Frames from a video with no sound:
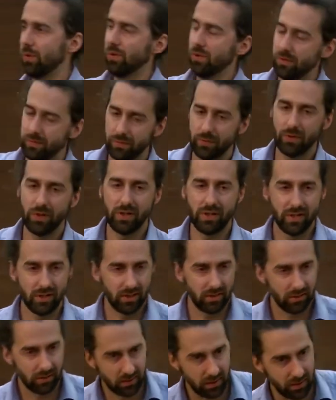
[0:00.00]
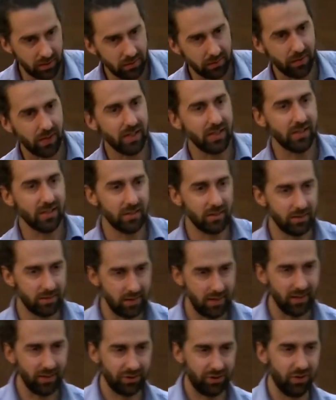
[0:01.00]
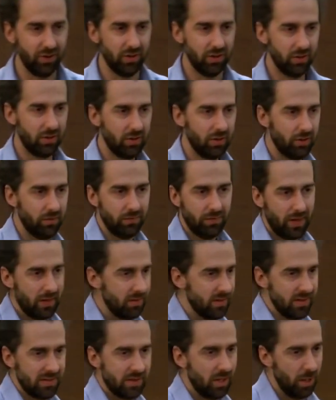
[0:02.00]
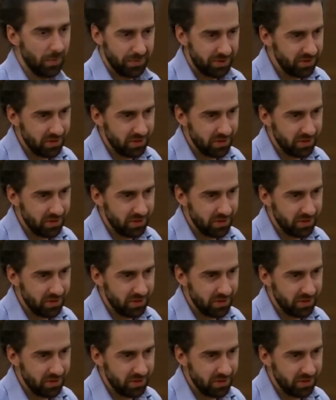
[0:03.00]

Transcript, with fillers: or avoiding and evading detection of various types.